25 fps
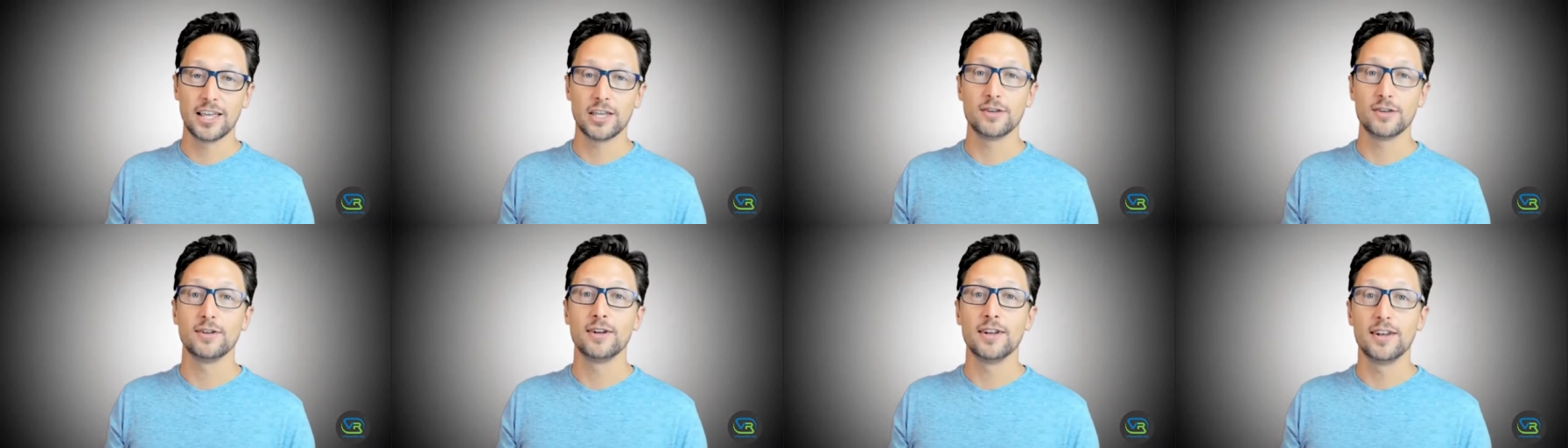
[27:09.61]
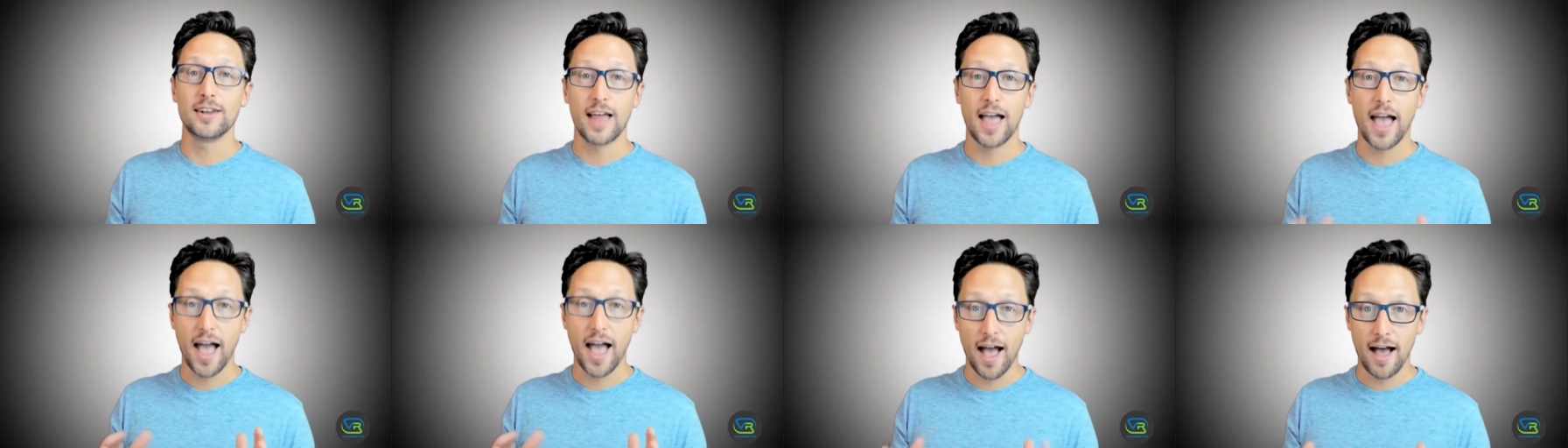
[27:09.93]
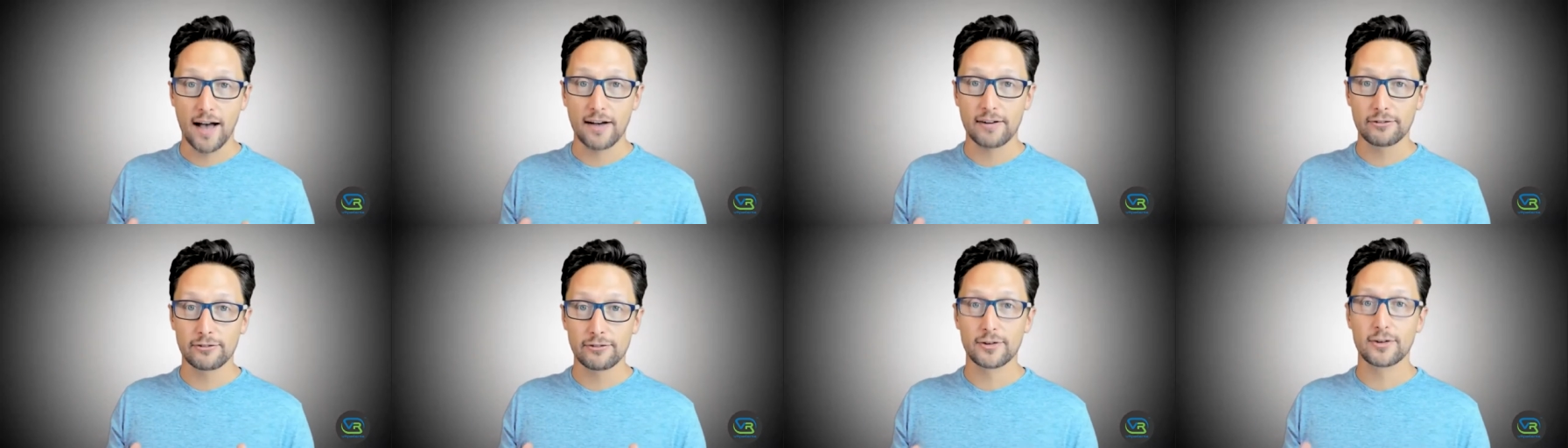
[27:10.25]
You need to
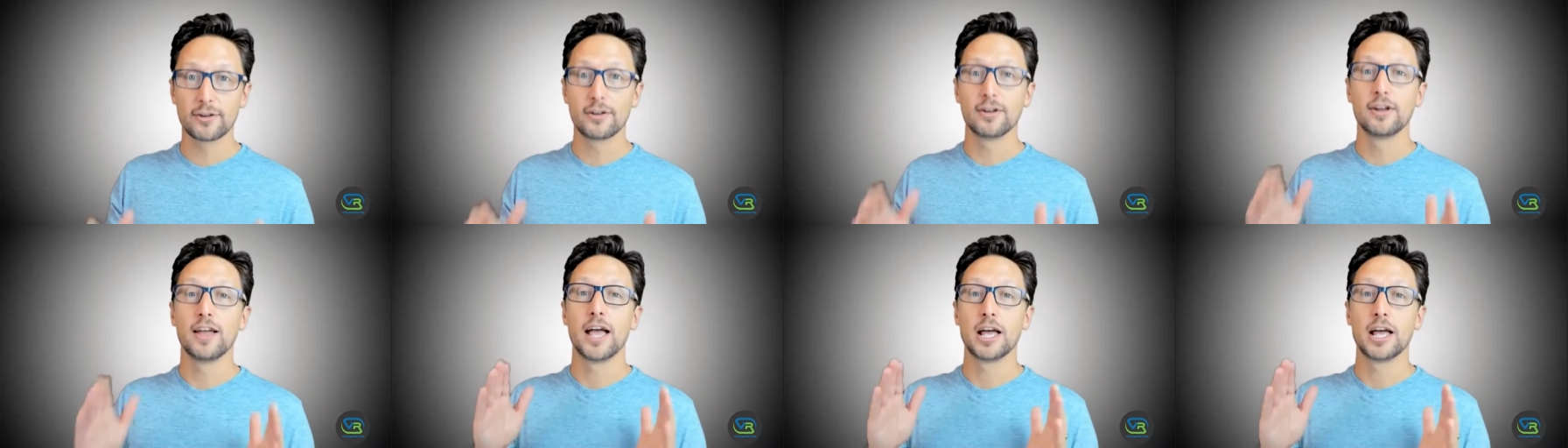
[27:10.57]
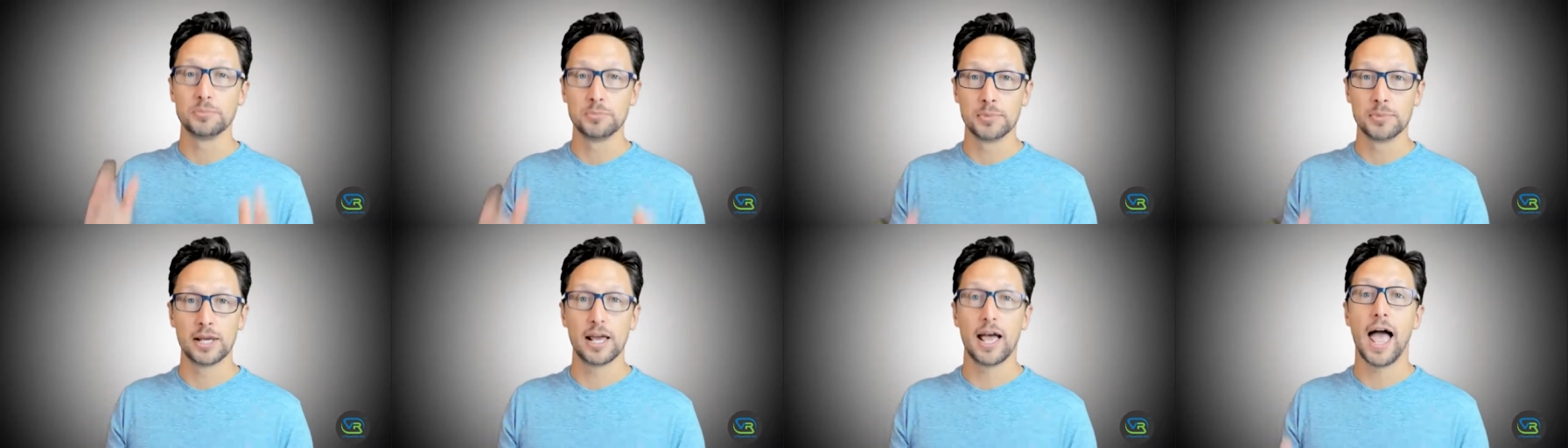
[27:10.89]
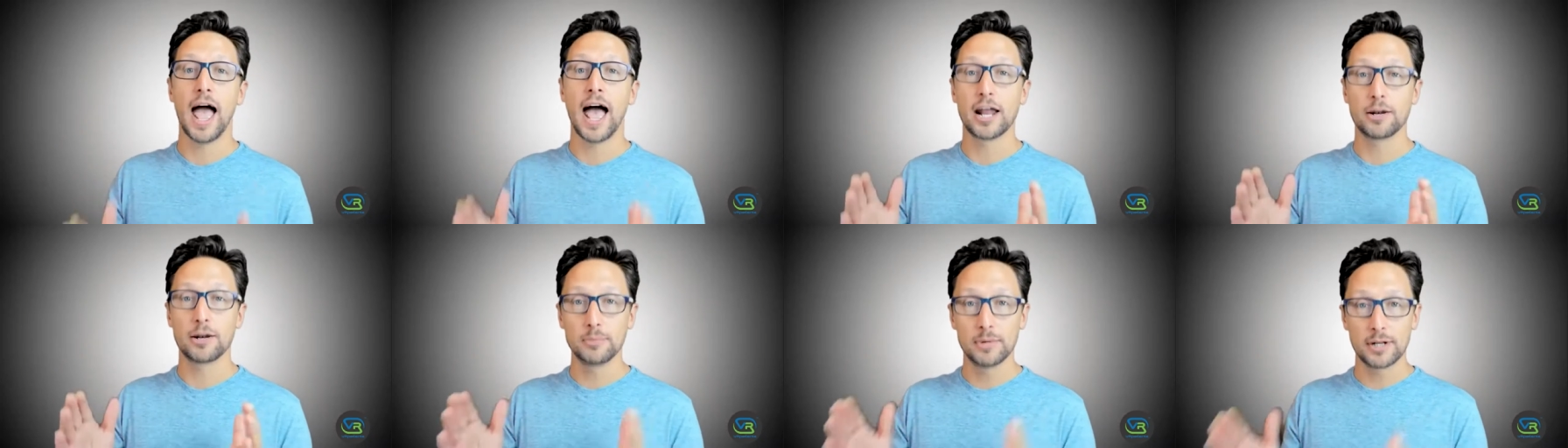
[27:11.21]
have
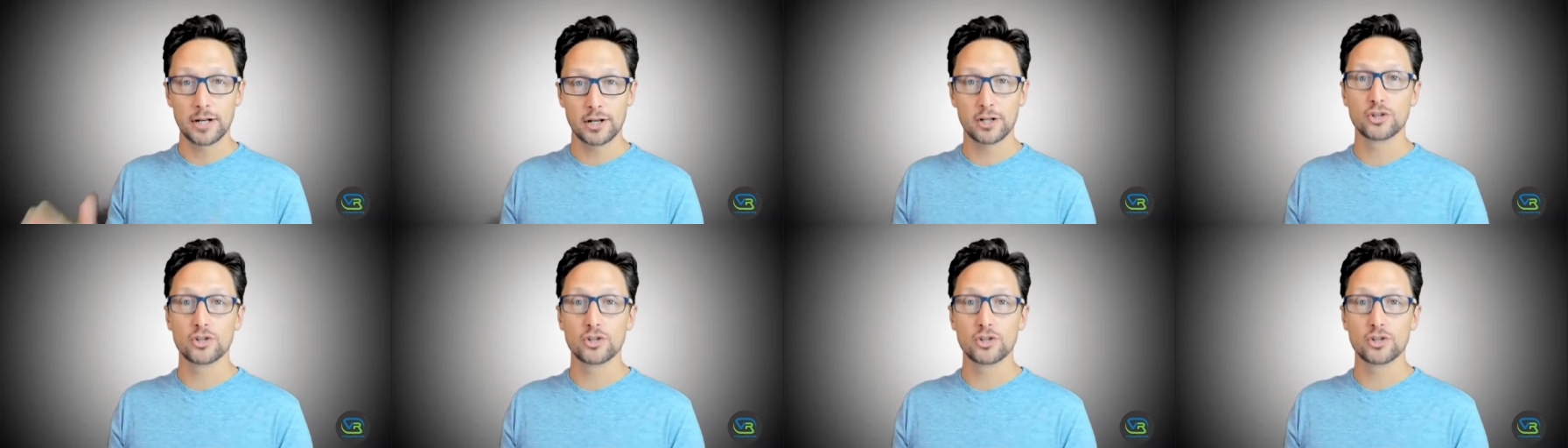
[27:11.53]
admin